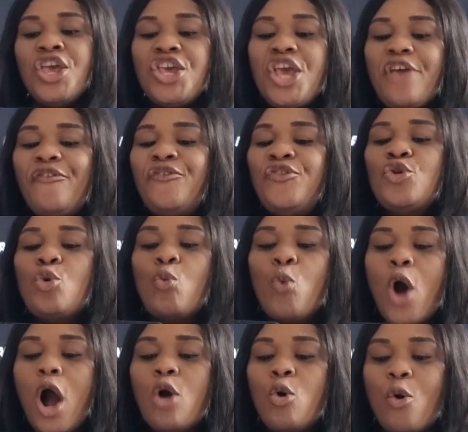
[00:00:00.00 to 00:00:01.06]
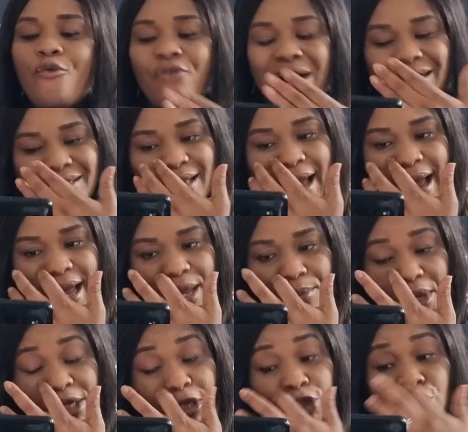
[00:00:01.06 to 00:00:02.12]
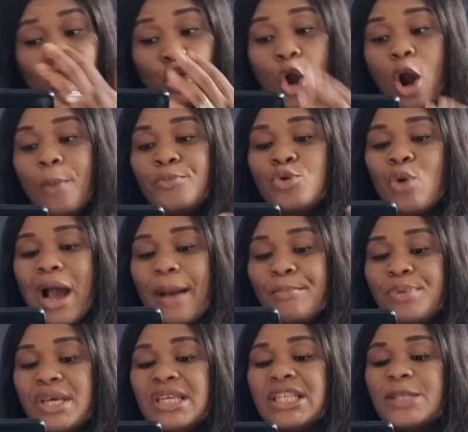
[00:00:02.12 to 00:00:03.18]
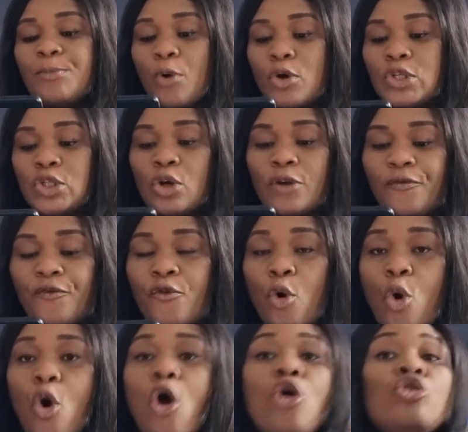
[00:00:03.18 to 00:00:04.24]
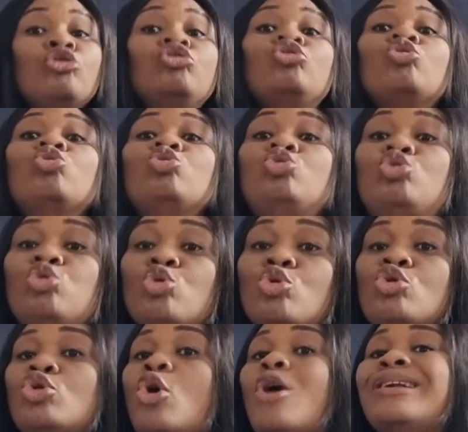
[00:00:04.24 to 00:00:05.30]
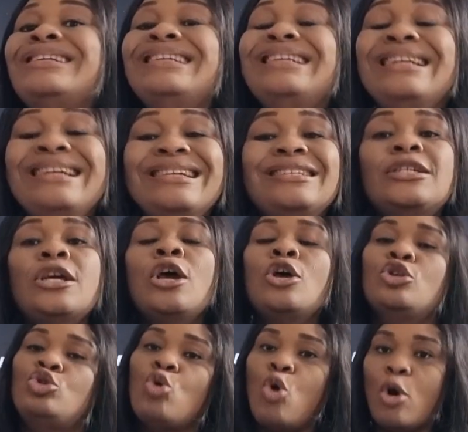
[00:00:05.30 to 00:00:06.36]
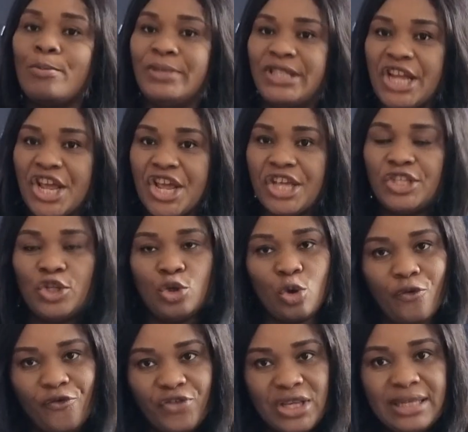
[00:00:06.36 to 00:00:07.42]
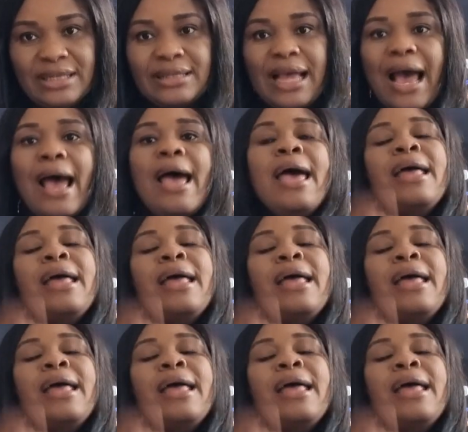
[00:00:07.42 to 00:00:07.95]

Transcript: If you work overtime in the job you are being sponsored for, you do not need to update your visa.